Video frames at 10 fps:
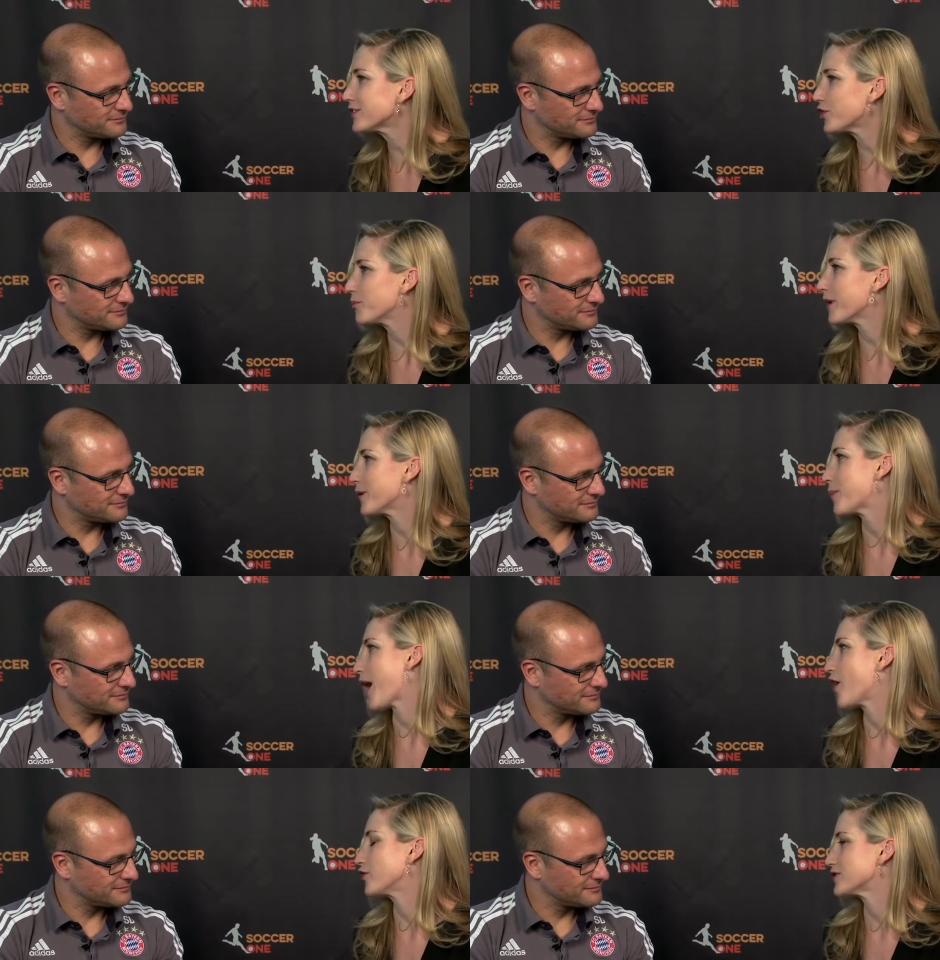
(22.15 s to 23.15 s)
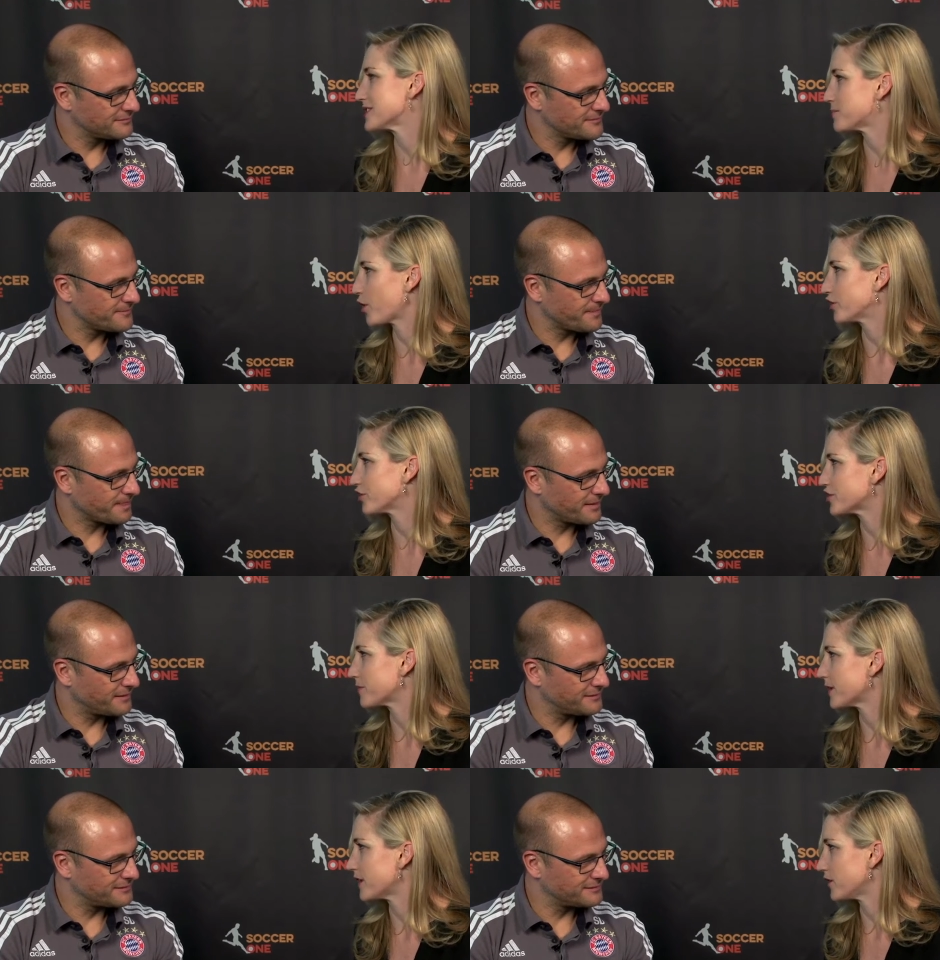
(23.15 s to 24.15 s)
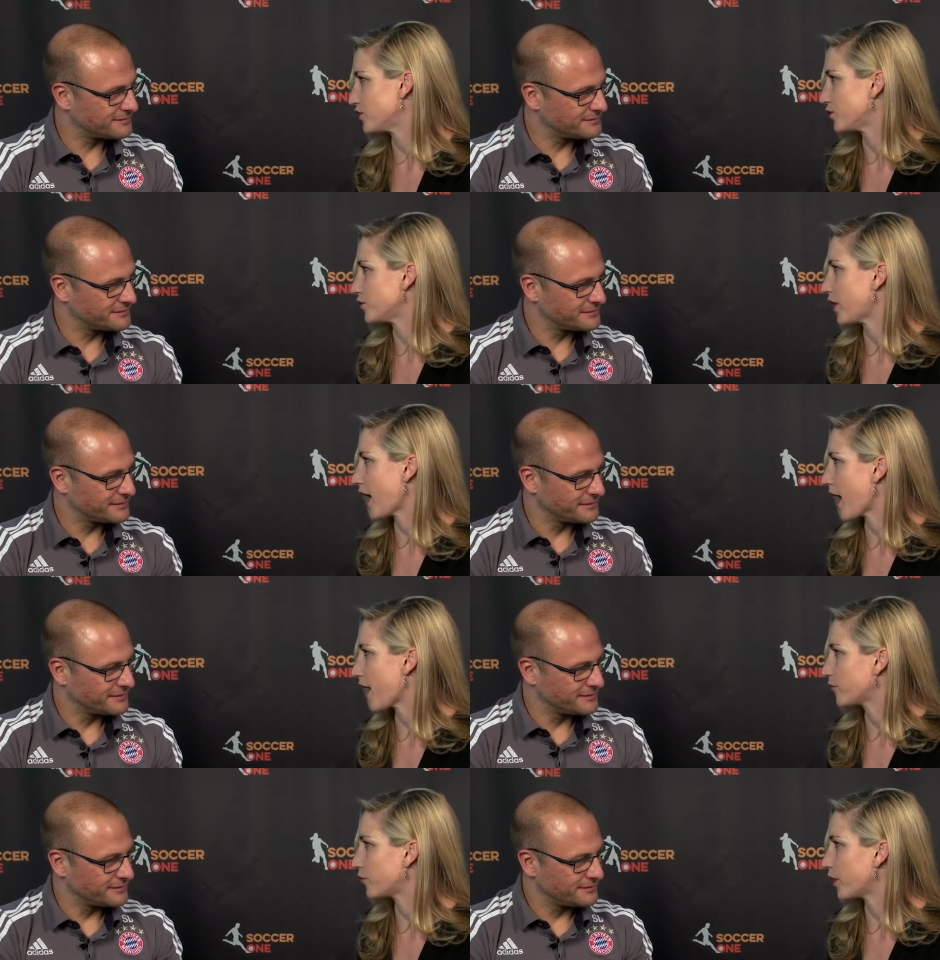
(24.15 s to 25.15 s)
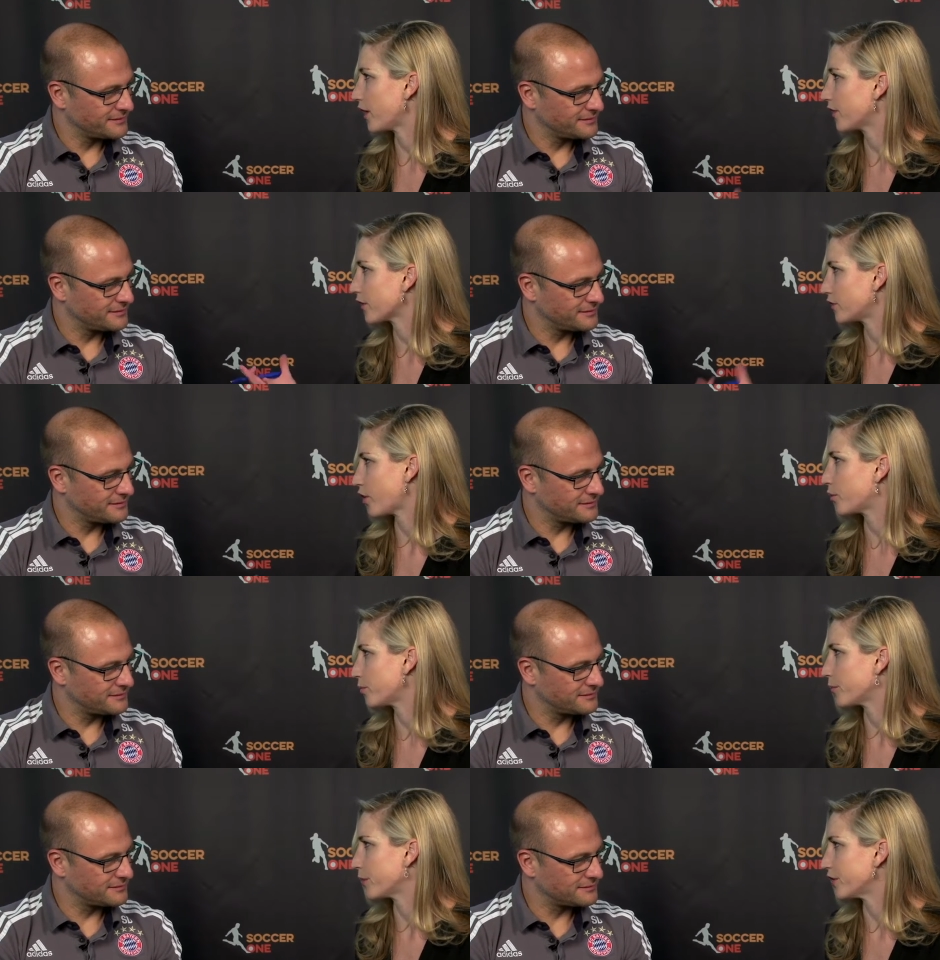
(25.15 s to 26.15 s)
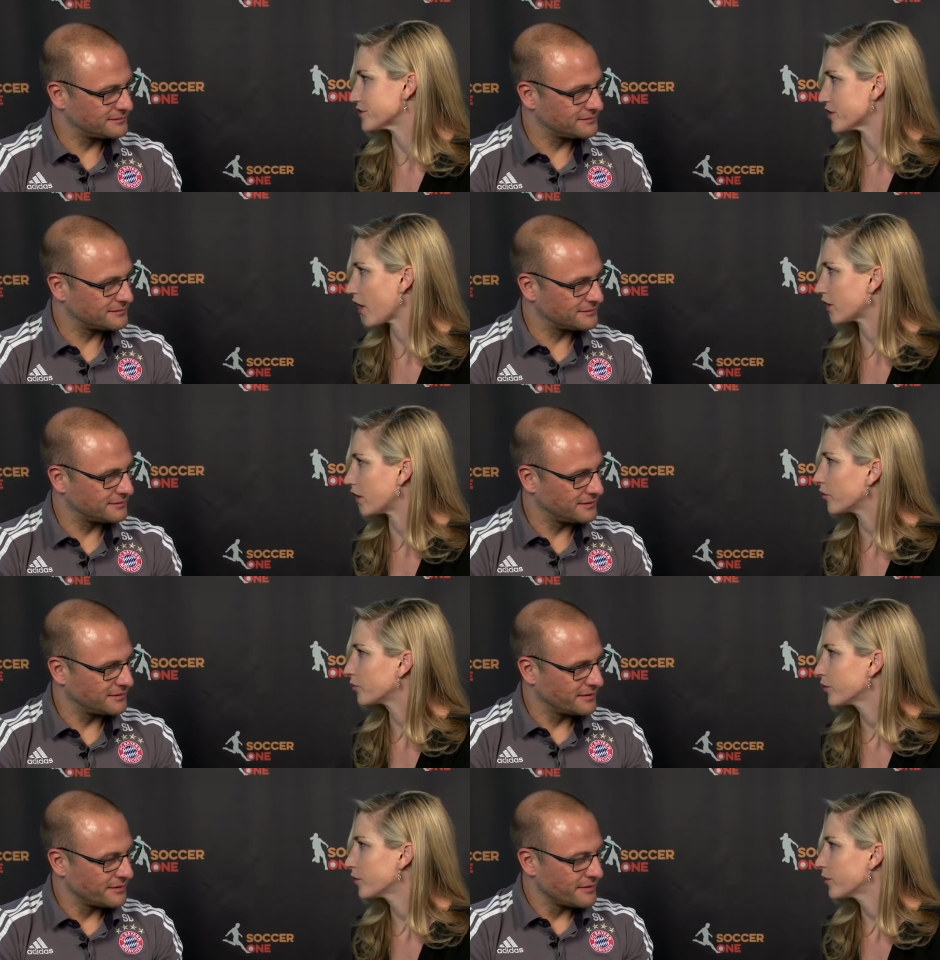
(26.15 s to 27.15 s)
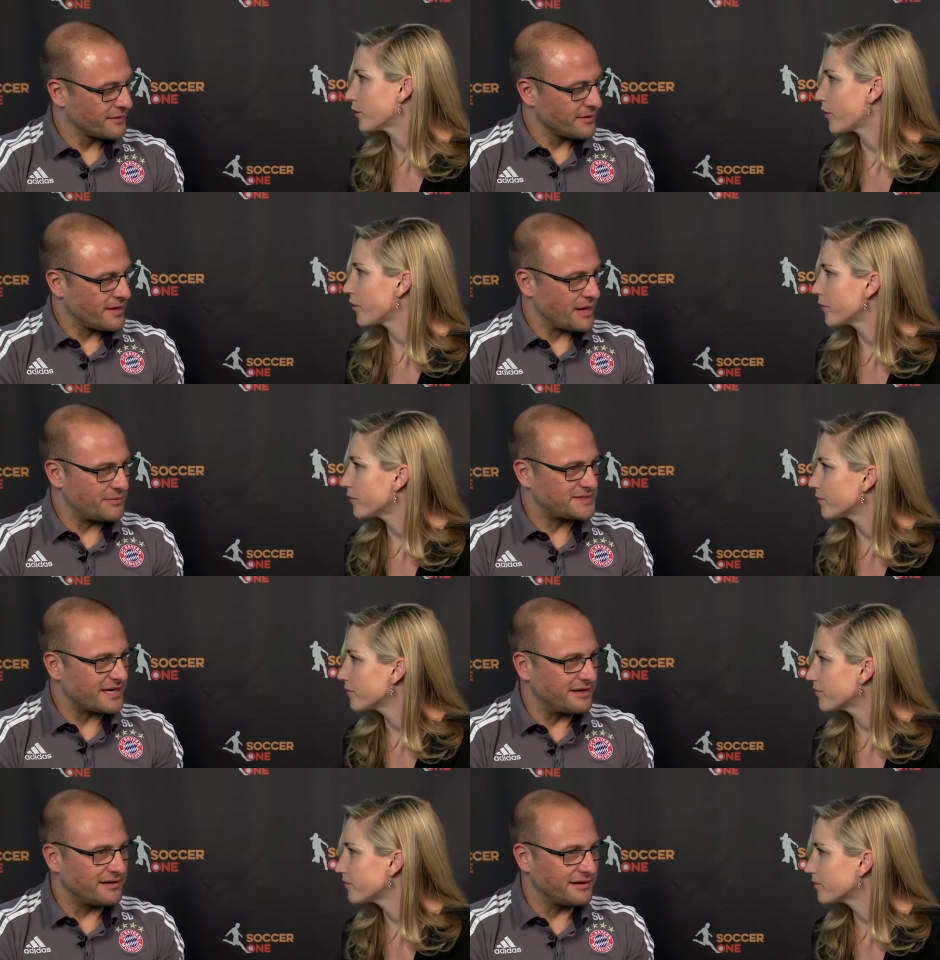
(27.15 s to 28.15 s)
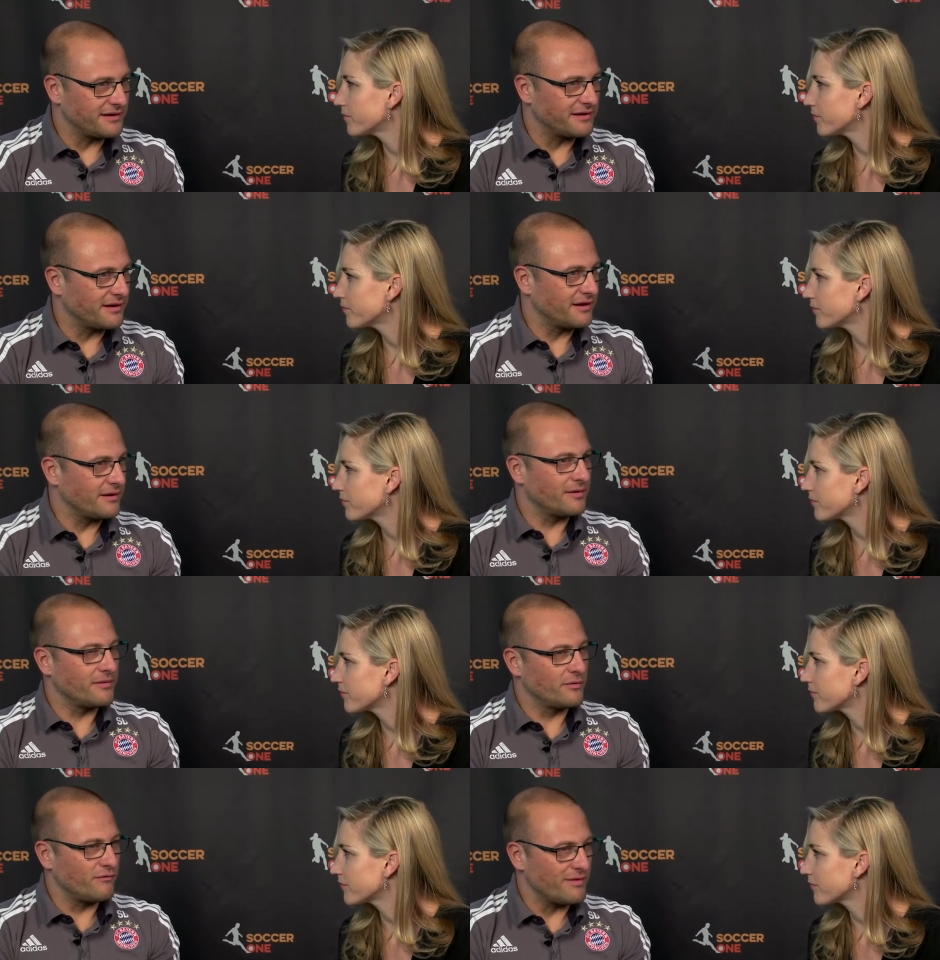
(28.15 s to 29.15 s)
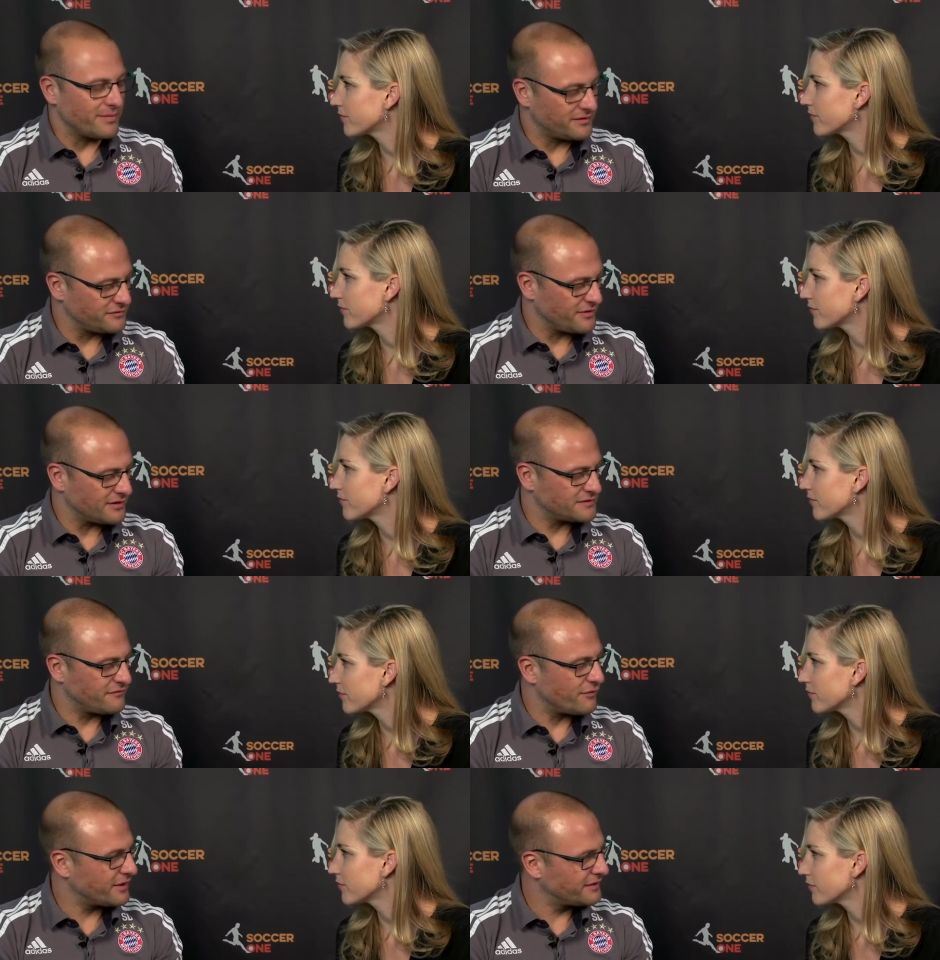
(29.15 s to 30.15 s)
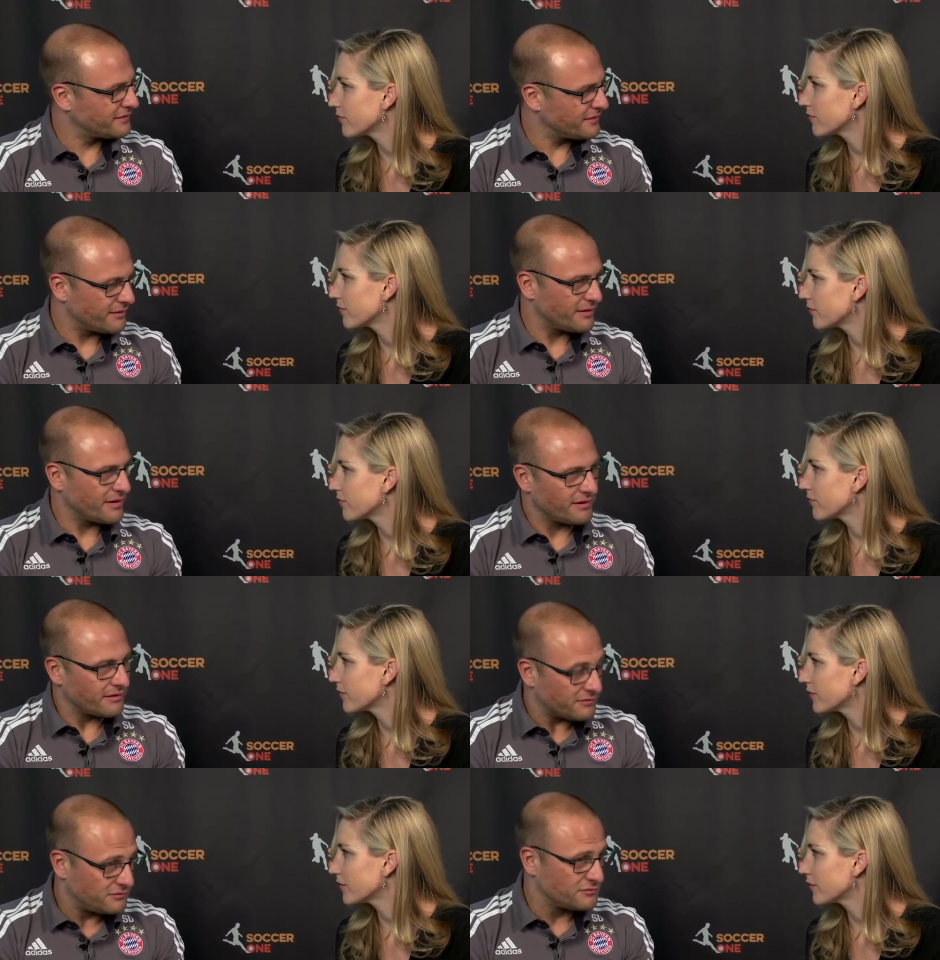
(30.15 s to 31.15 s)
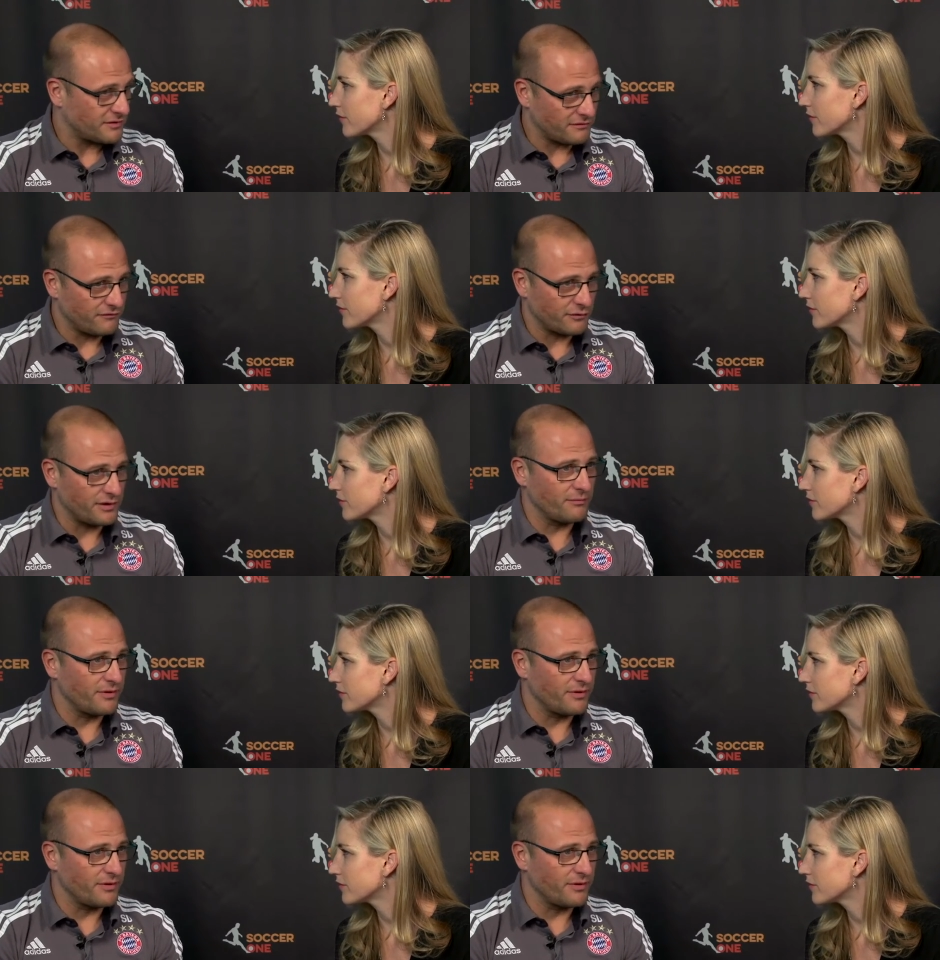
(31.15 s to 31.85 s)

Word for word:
Speaker 1: a little bit about this partnership that you have with Global Premier Soccer.
Speaker 2: Yeah, we started in uh, November 2014, uh, 2014